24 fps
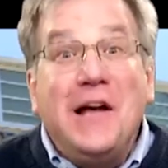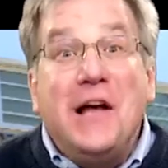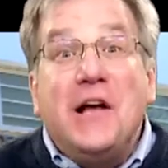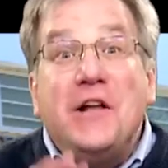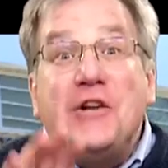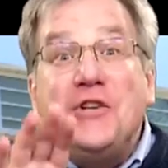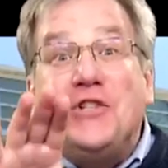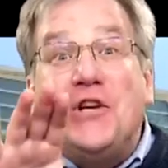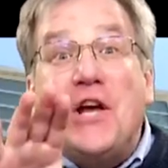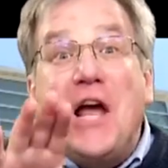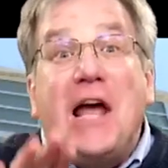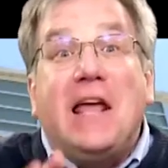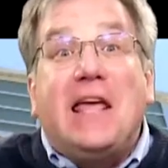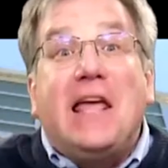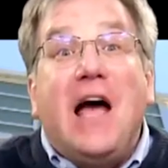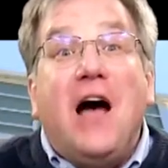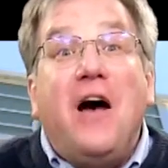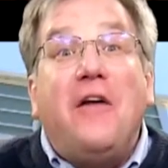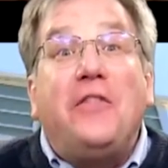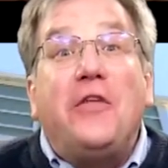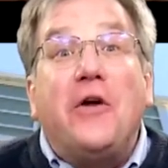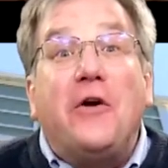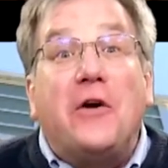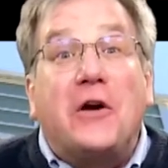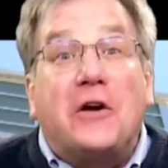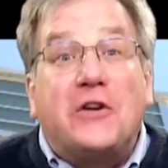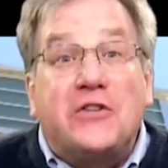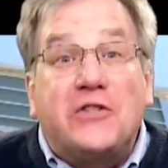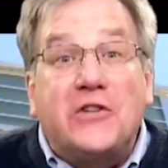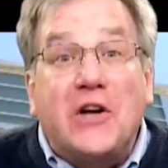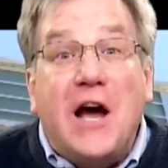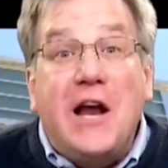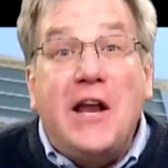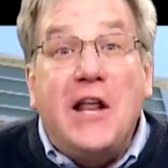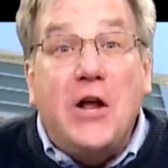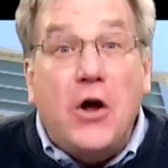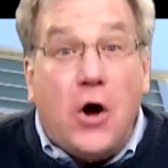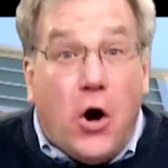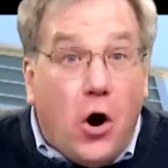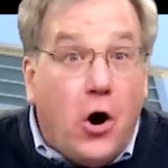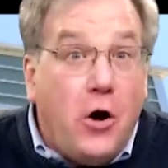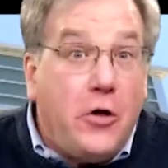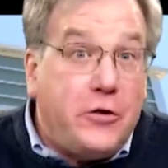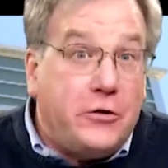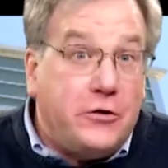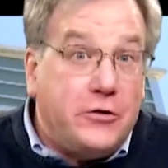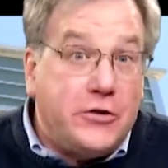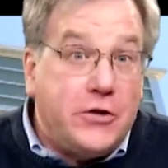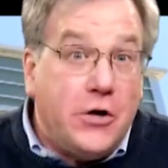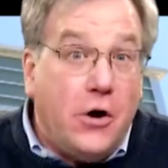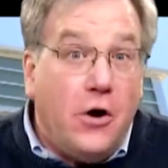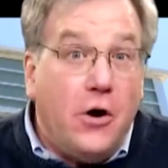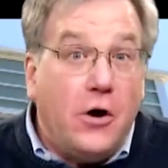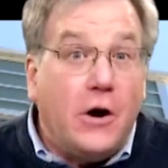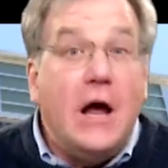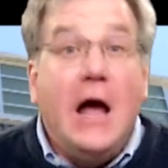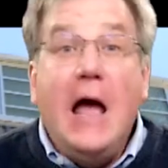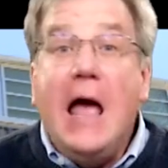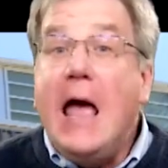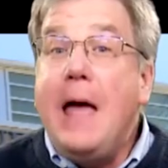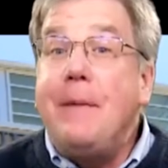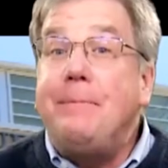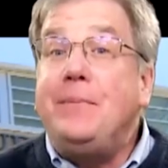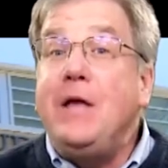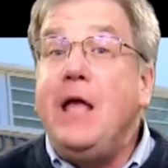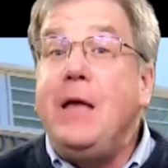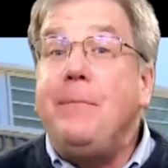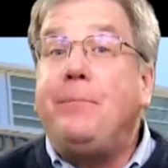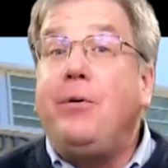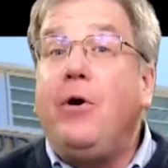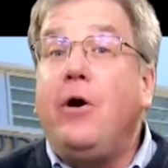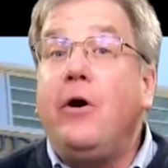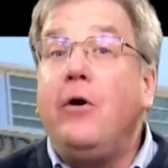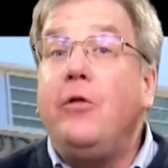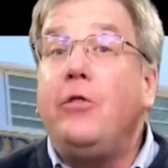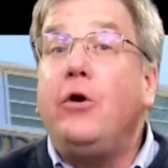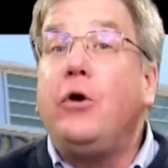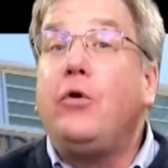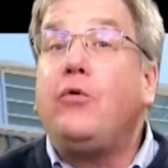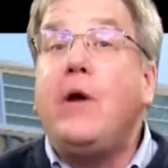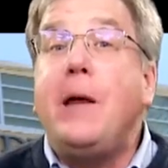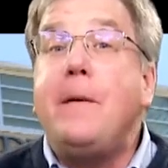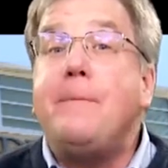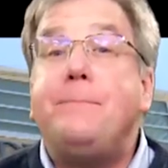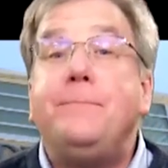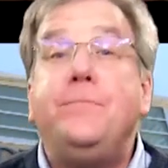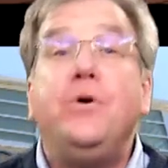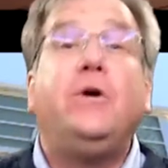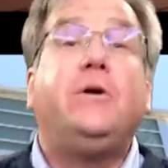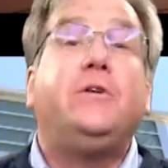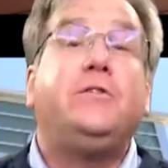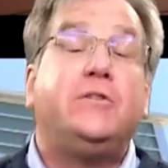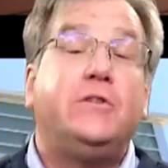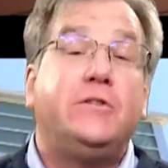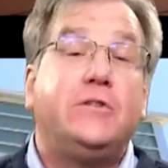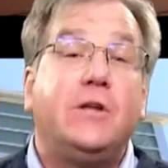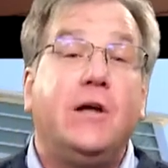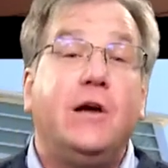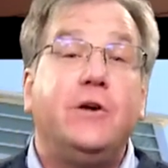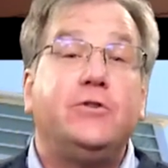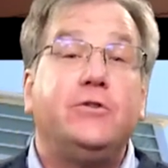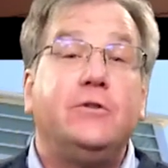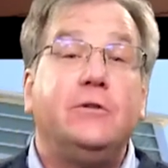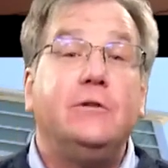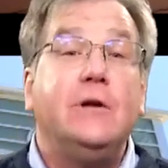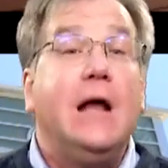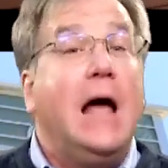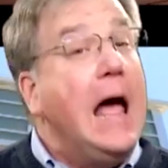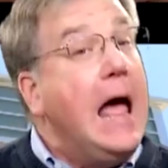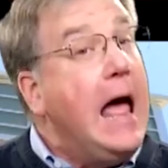Check out their exciting author talk and be part of their great books discussion